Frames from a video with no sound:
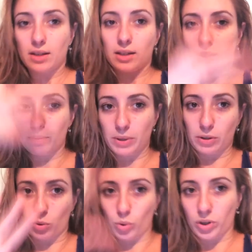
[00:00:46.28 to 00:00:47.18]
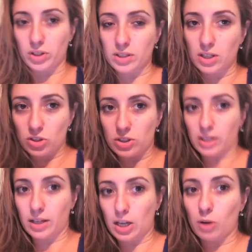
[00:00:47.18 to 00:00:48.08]
get a bigger organization to
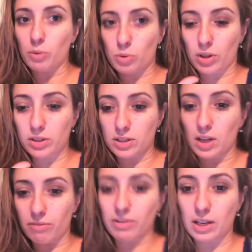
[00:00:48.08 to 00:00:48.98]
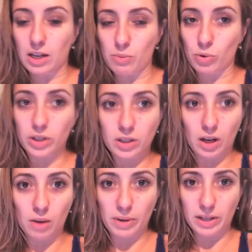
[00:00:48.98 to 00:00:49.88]
kind of help me with all that stuff, and I'm working
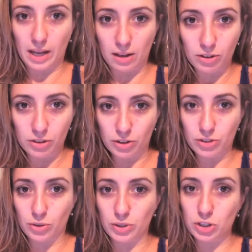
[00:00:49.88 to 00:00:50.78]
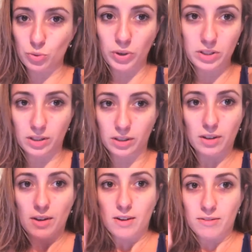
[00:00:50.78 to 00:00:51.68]
on my calendar. So I just wanted to
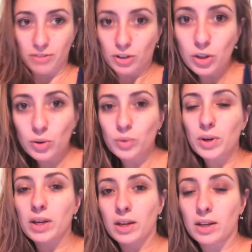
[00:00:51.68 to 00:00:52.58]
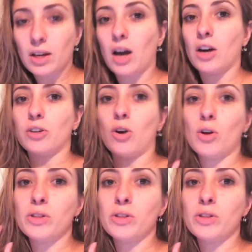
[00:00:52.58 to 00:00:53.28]
fill you in on all